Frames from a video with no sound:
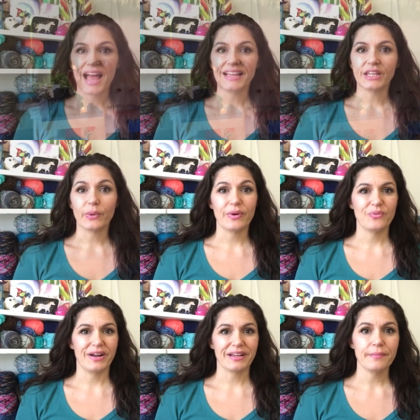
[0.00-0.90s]
Hello
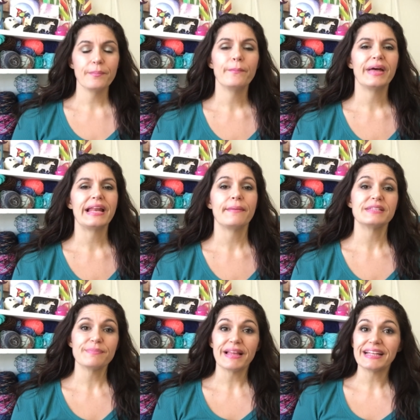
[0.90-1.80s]
and welcome. My name
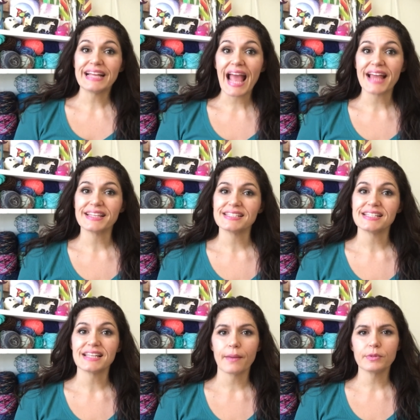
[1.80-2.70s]
is Melody and this
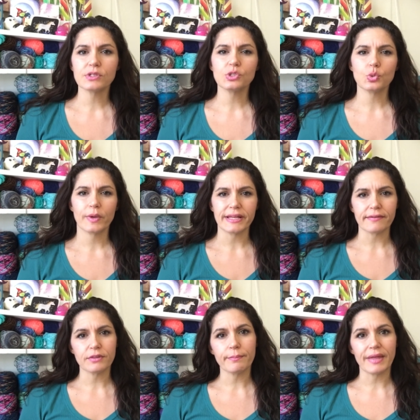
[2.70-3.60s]
is episode 20
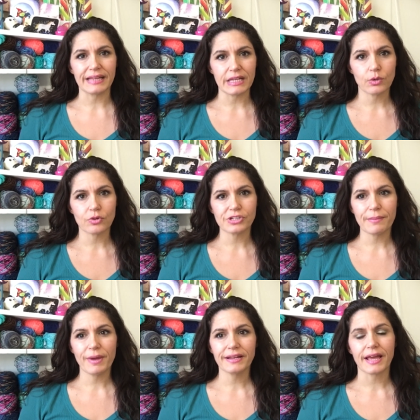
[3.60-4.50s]
of the Melody
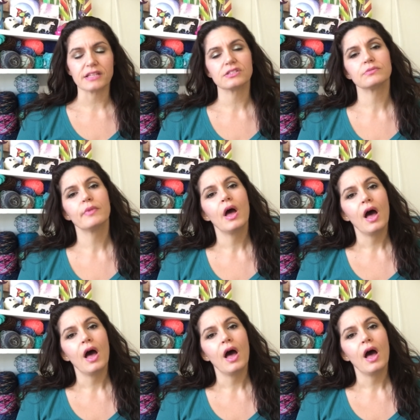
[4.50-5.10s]
Crochet podcast.